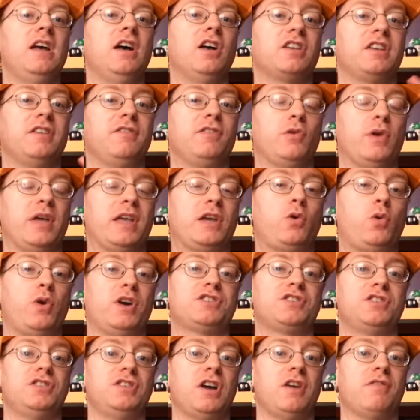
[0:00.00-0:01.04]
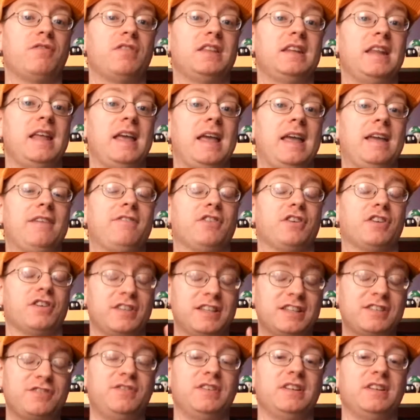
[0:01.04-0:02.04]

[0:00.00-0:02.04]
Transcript: I'll give you a question of the day for this